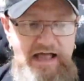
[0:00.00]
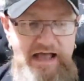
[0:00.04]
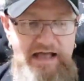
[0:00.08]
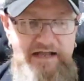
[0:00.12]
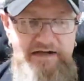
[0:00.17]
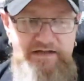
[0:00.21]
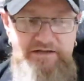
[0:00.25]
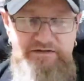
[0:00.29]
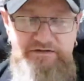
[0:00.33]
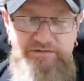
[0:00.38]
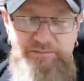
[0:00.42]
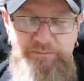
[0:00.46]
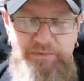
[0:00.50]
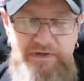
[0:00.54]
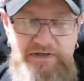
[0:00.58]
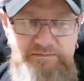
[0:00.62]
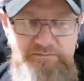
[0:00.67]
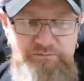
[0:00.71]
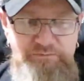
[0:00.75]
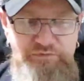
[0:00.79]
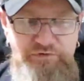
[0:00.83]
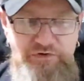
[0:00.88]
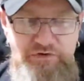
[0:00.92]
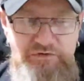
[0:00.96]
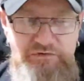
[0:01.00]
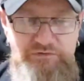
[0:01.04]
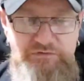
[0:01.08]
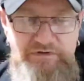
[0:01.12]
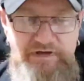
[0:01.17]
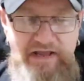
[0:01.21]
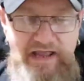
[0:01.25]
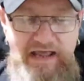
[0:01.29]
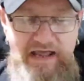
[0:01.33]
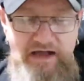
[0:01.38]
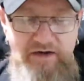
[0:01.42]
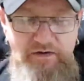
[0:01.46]
And it's been brewed
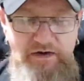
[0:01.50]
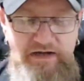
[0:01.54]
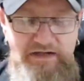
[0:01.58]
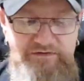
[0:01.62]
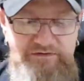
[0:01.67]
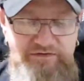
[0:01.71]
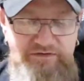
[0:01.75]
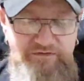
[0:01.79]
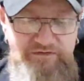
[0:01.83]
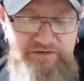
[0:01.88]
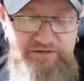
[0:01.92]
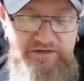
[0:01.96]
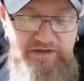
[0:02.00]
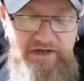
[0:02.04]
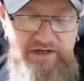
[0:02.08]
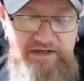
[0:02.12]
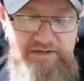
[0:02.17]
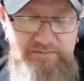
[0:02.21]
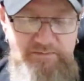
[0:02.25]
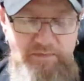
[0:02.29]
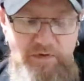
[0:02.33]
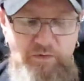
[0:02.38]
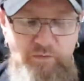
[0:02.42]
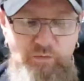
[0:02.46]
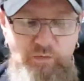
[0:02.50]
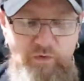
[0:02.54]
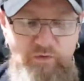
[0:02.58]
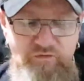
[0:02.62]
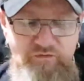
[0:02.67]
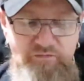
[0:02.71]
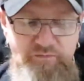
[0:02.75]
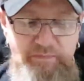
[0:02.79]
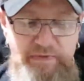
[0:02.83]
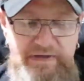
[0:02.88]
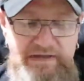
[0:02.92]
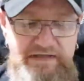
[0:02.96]
now under the name
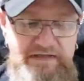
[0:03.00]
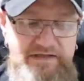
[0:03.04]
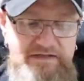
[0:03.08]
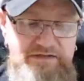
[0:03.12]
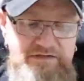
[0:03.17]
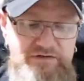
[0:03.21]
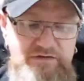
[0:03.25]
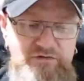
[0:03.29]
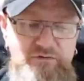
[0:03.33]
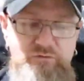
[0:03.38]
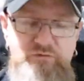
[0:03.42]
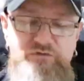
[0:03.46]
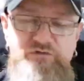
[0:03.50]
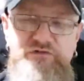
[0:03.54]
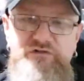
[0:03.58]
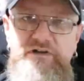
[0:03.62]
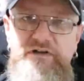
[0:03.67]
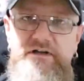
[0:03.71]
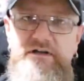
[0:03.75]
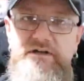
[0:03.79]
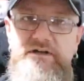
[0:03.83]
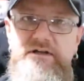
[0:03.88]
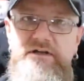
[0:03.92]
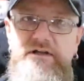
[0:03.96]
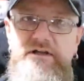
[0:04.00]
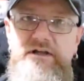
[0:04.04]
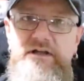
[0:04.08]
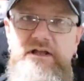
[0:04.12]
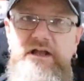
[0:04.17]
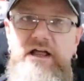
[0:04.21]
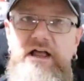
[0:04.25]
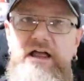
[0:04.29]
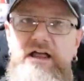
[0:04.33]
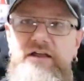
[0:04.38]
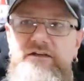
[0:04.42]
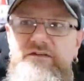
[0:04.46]
Wharfe Beer Yorkshire,
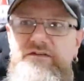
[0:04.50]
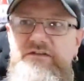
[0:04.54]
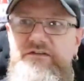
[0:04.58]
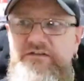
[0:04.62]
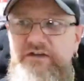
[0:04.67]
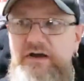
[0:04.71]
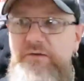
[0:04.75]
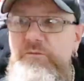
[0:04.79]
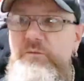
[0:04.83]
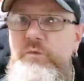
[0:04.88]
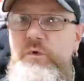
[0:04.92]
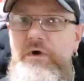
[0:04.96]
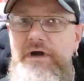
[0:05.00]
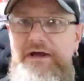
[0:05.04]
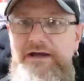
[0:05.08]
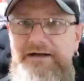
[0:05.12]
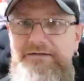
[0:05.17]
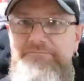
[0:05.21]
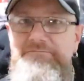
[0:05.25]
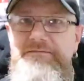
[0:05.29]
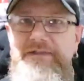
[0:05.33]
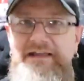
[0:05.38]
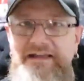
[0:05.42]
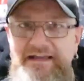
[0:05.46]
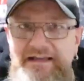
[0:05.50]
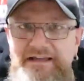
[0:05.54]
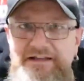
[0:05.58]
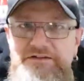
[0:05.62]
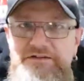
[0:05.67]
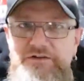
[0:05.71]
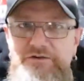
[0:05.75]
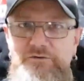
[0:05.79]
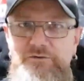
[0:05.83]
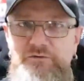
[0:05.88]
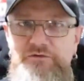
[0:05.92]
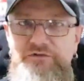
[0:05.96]
somewhere
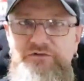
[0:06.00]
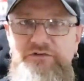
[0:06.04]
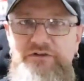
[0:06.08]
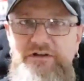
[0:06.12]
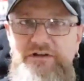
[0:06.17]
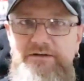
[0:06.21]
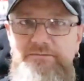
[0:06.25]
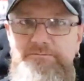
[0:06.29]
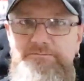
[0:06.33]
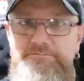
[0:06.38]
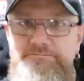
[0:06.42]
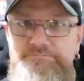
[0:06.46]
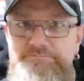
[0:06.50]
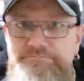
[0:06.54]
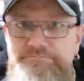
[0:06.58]
in Yorkshire.